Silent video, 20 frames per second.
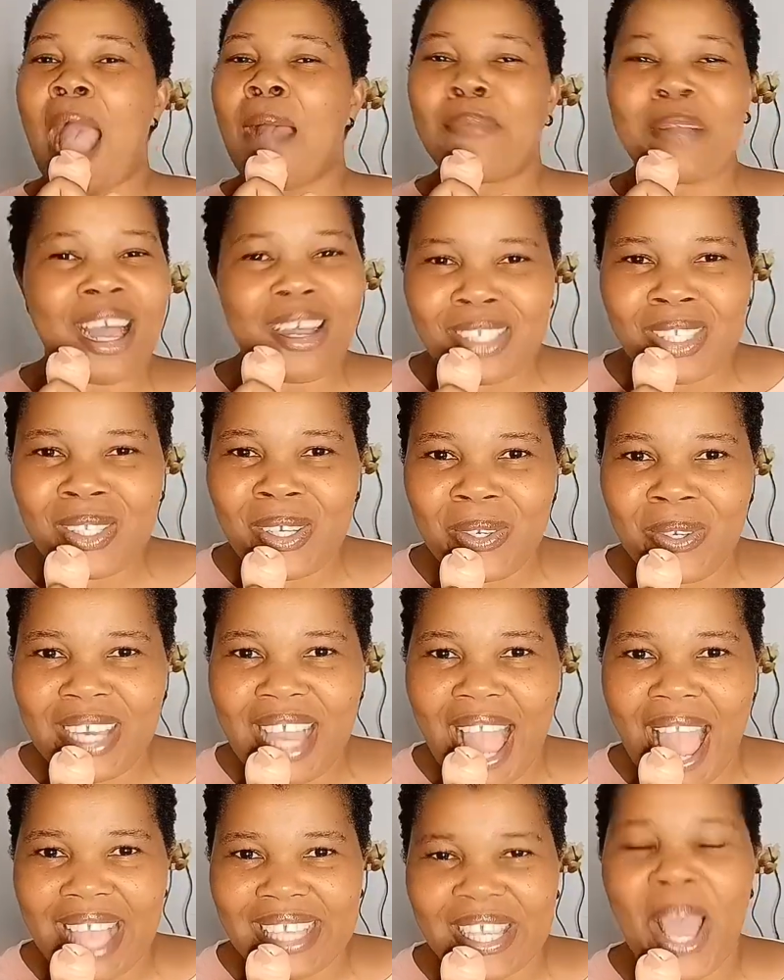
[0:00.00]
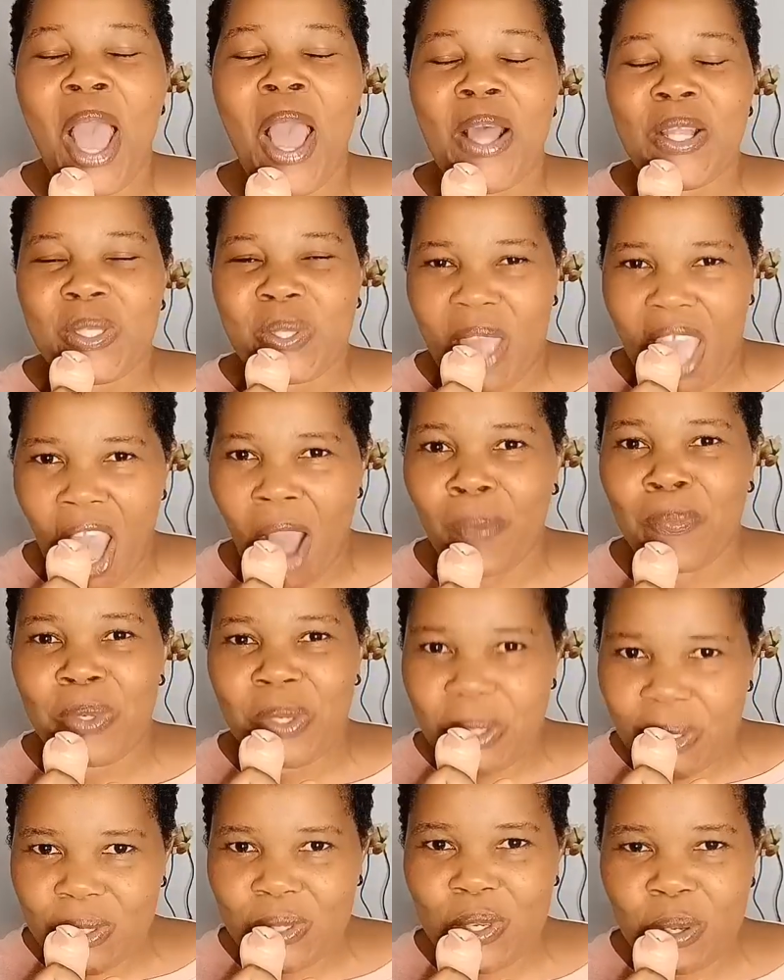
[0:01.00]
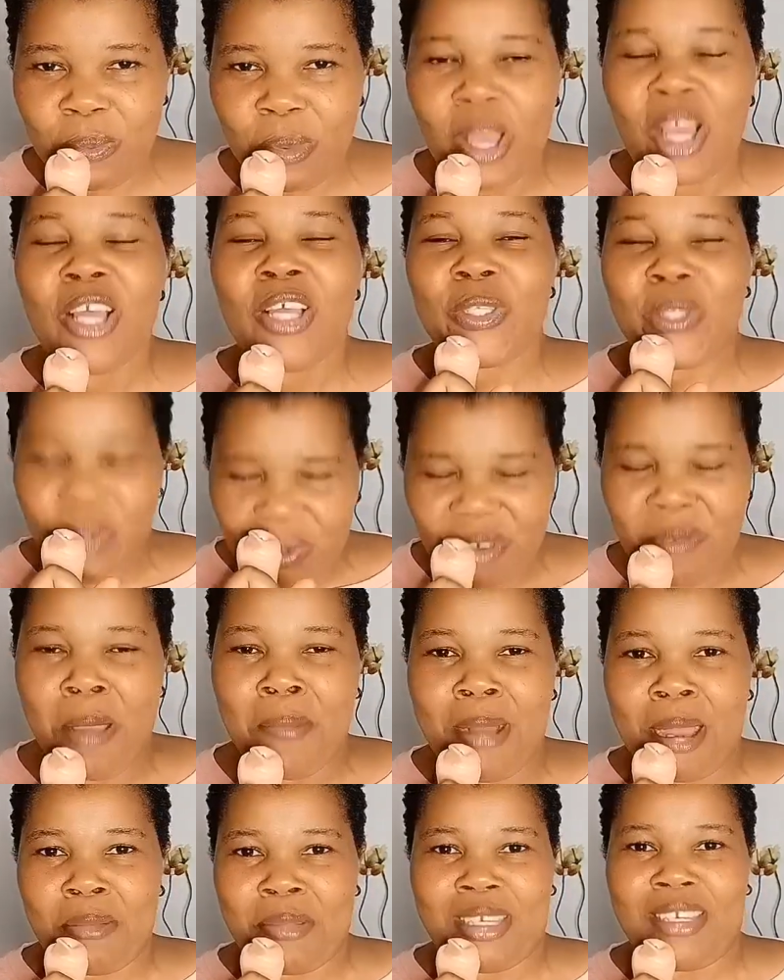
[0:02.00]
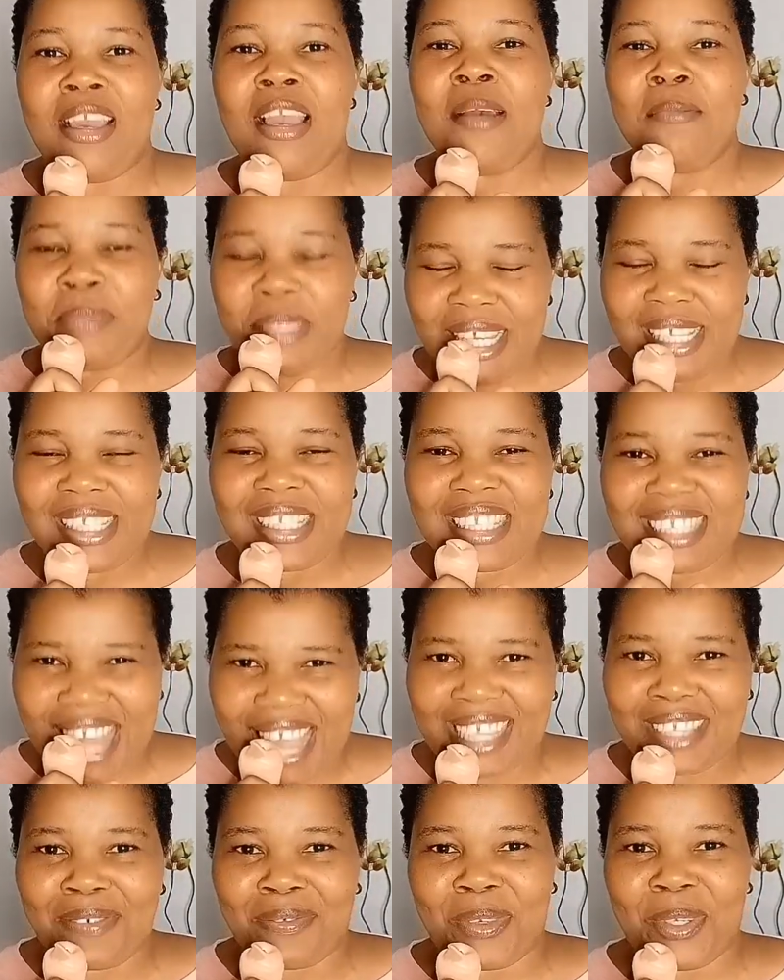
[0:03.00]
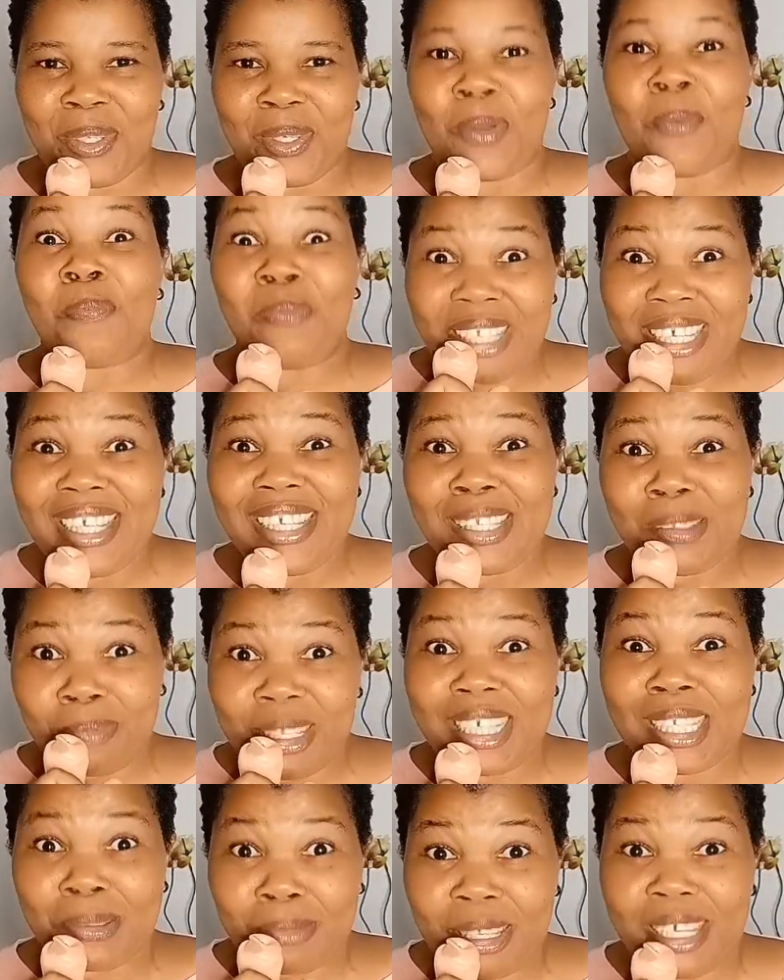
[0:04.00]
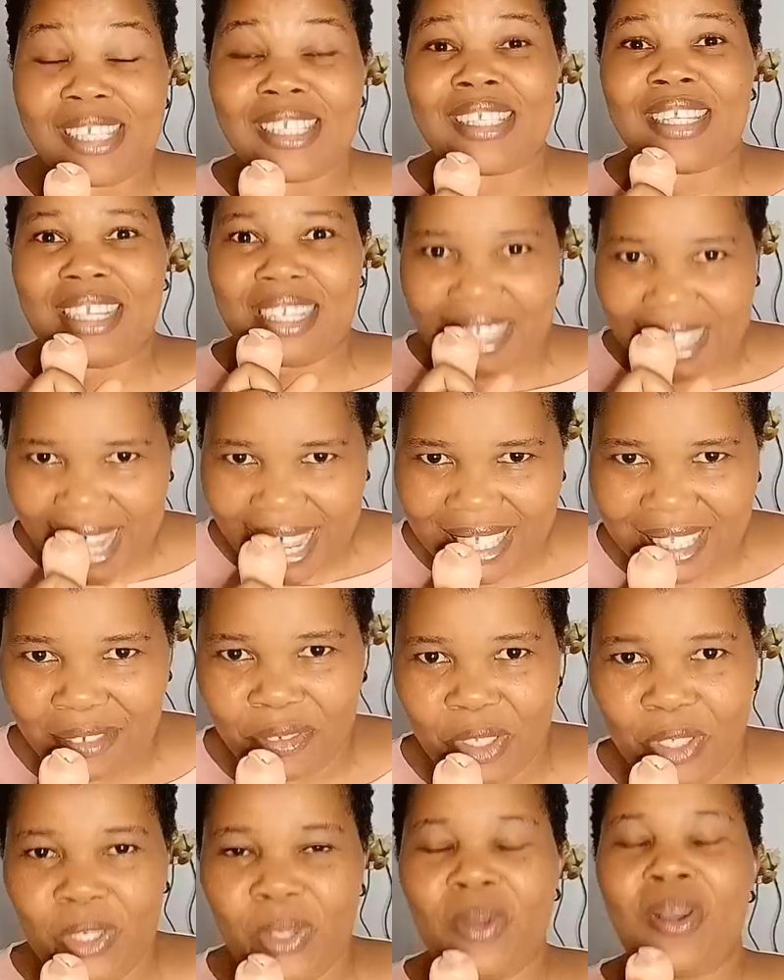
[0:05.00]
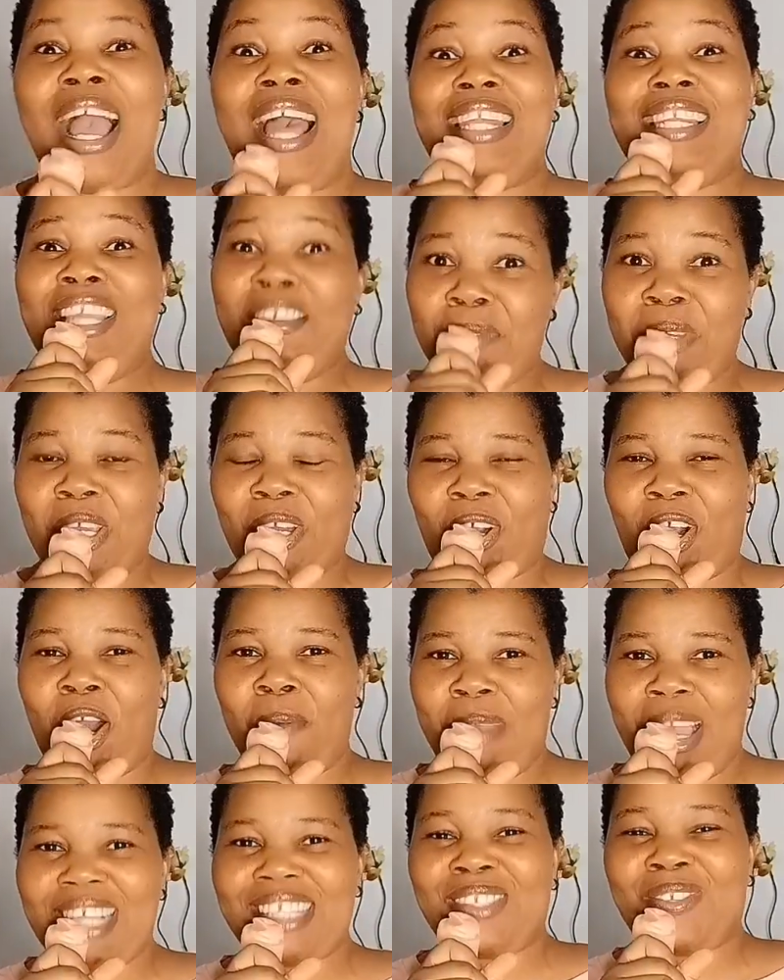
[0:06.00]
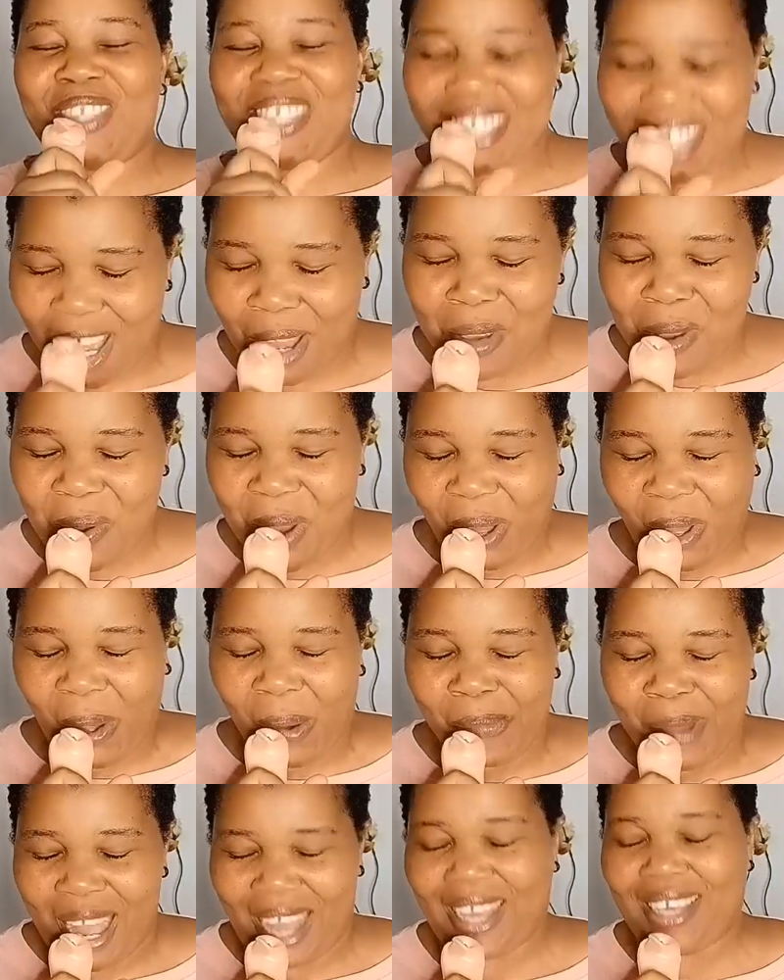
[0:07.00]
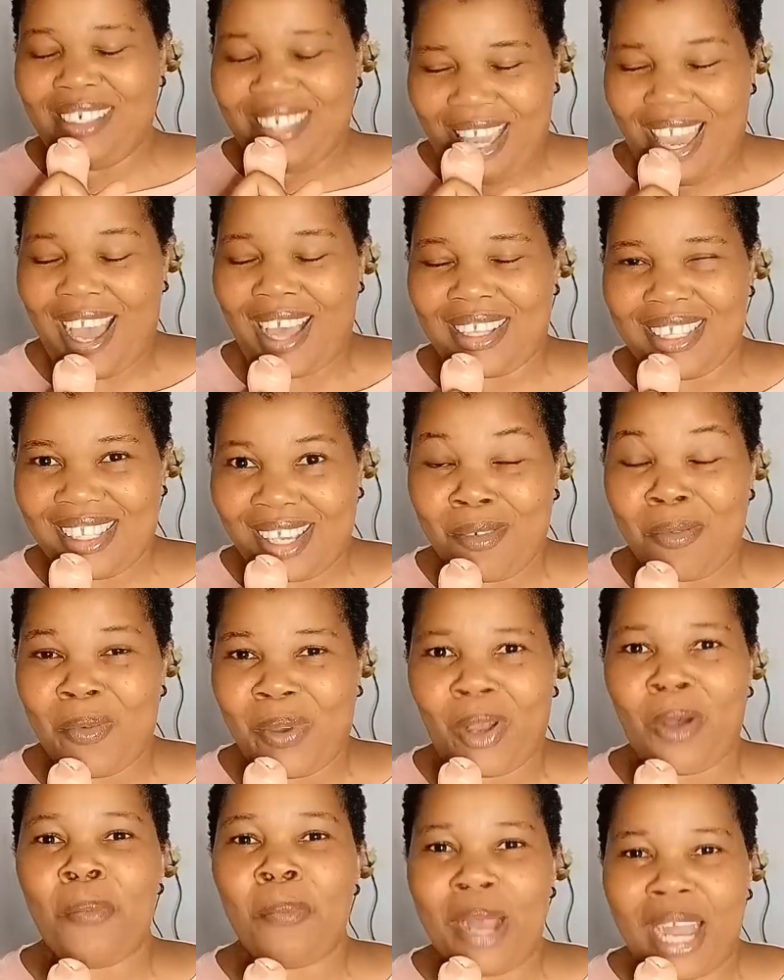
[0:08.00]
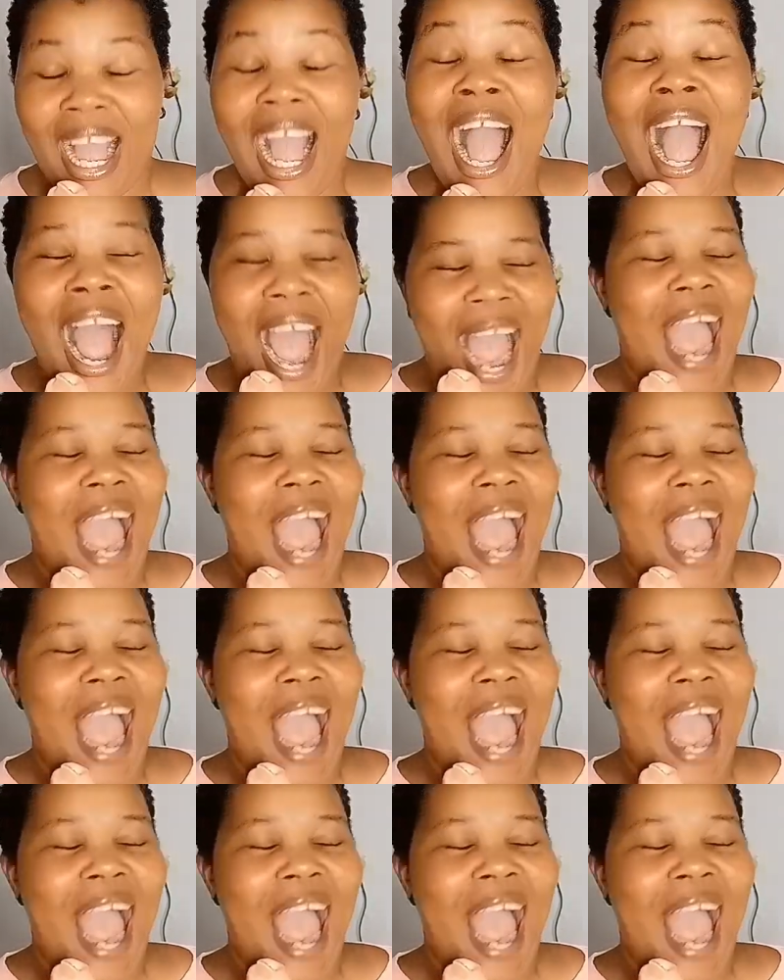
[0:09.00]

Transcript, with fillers: I'm counting on you guys to help YouTube to remember me. Please like the video. Please, please, please like the video and leave me a comment. Tell me welcome back. Yeah, tell me welcome back.